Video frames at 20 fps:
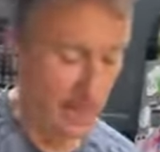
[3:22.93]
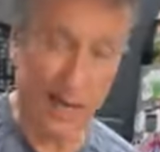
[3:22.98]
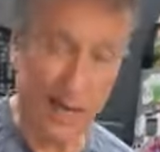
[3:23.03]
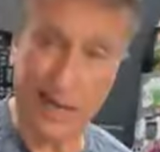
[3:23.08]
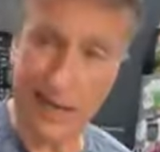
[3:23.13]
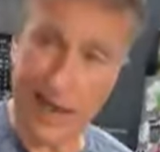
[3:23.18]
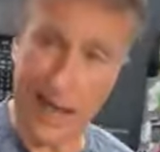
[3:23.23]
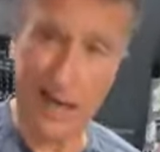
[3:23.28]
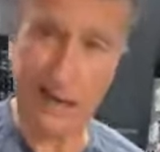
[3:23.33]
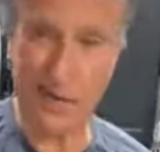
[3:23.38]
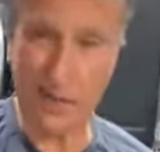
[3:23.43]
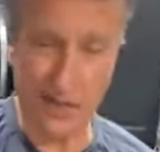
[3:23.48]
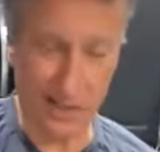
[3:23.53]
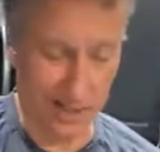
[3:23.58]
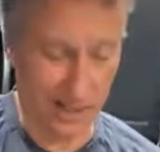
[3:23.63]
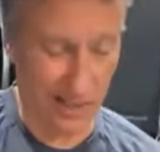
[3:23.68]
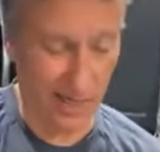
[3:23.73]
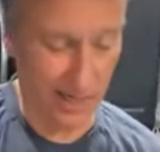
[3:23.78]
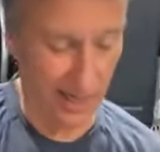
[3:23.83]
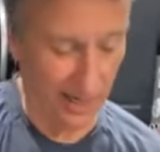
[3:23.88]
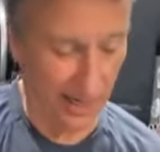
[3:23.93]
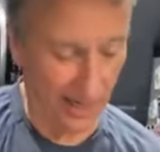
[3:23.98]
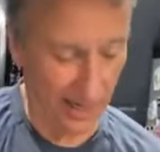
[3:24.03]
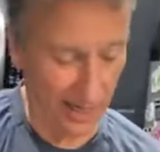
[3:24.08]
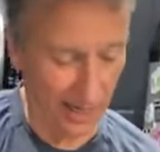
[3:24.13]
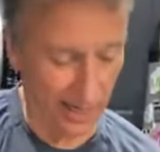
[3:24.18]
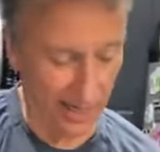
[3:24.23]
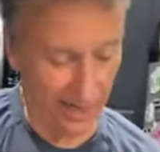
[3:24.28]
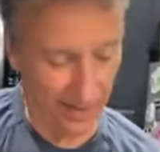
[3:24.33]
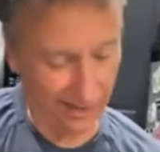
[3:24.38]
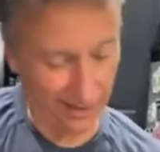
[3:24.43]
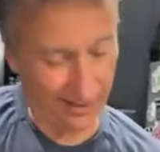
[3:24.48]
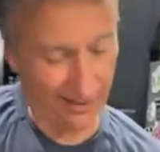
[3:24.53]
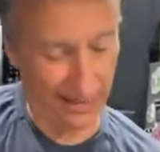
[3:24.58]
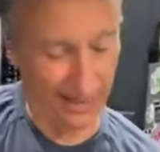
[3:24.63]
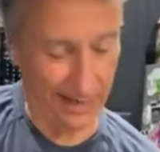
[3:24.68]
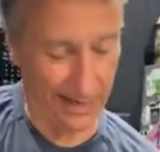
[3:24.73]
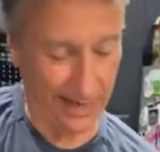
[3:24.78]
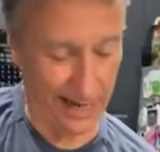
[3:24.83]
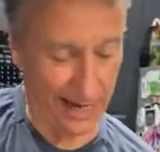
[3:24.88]
Take it out in the sink,
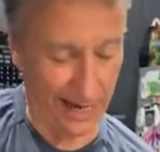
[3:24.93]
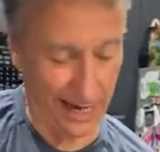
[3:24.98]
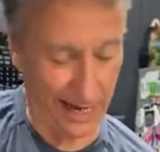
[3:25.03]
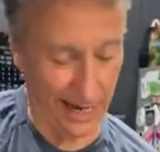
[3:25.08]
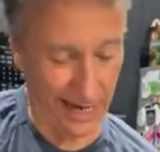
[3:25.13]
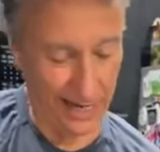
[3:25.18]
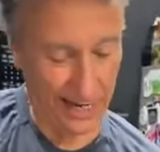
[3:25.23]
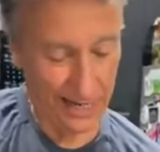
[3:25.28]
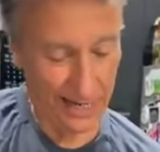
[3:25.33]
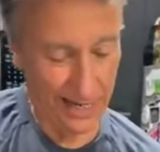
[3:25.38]
huh?